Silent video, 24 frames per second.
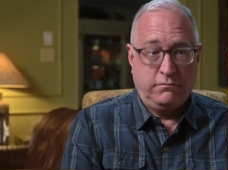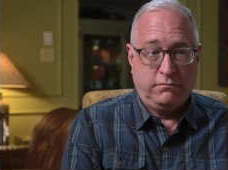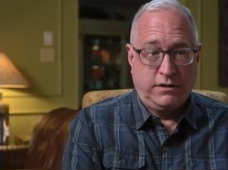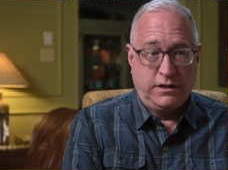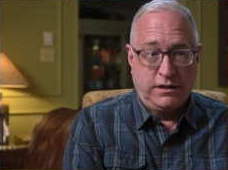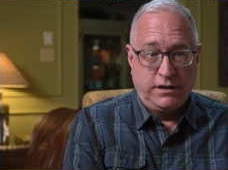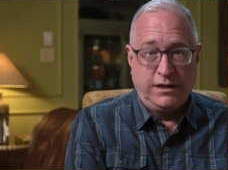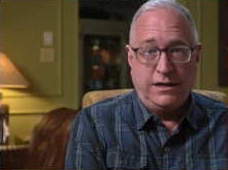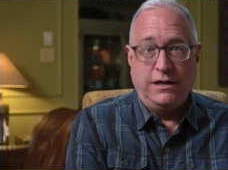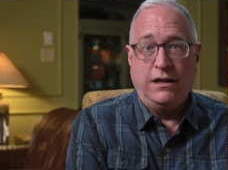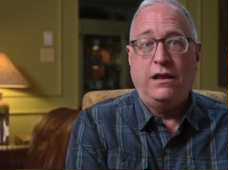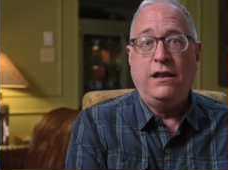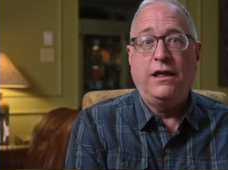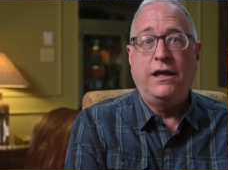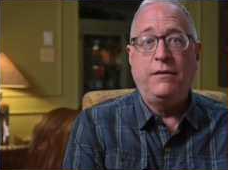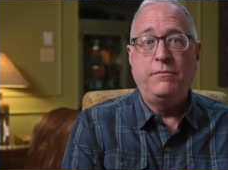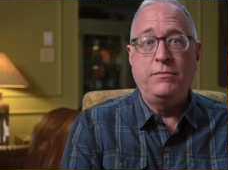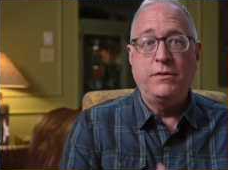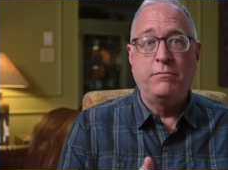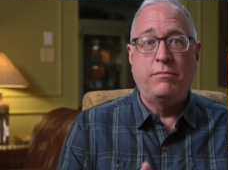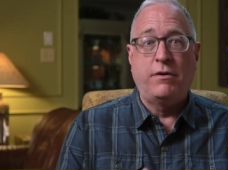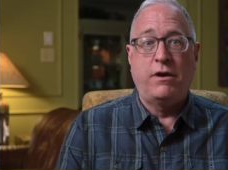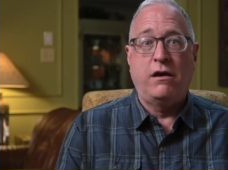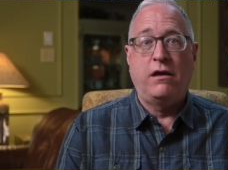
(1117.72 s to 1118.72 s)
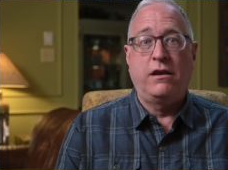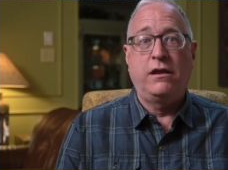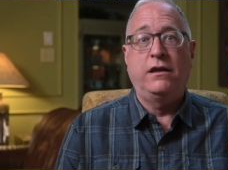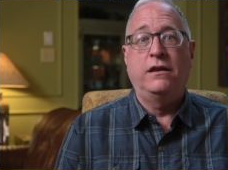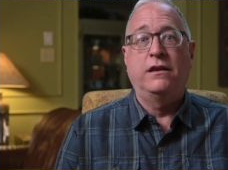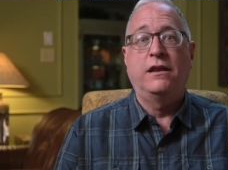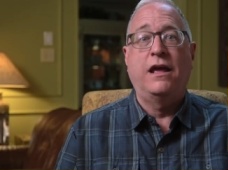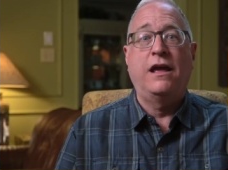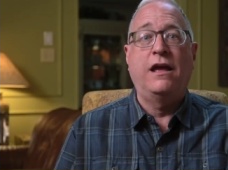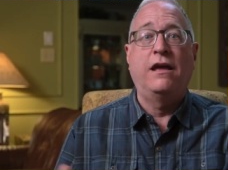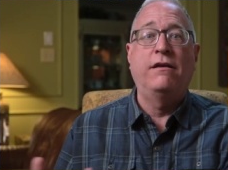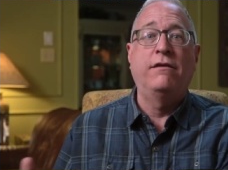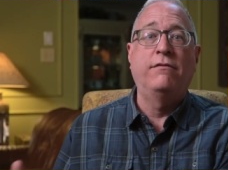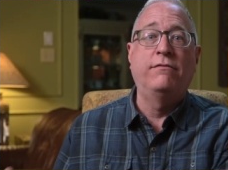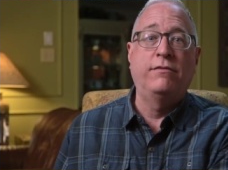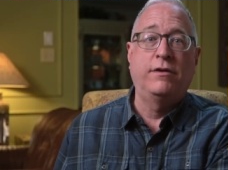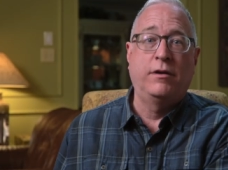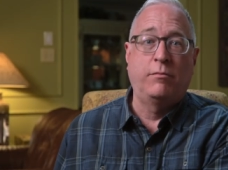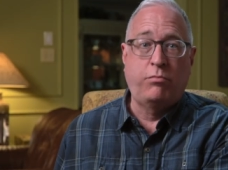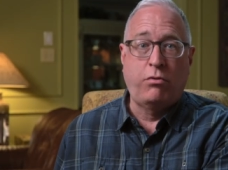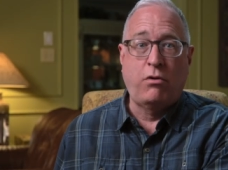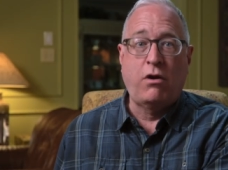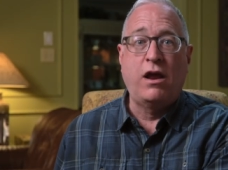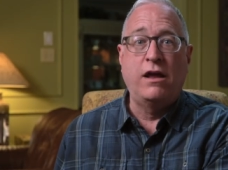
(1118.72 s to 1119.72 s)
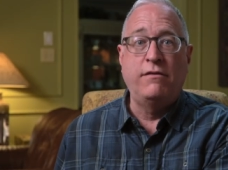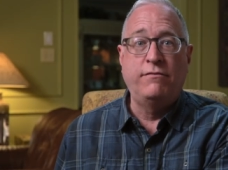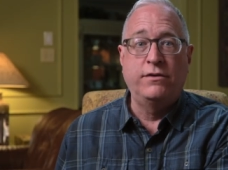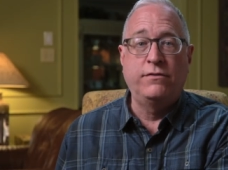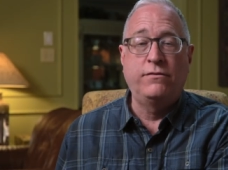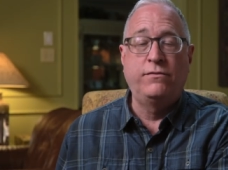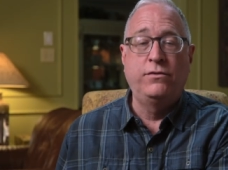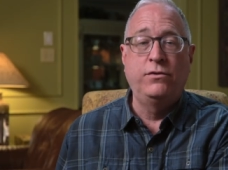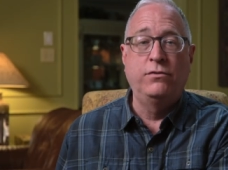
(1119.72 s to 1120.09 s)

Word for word: can claim the body and have a private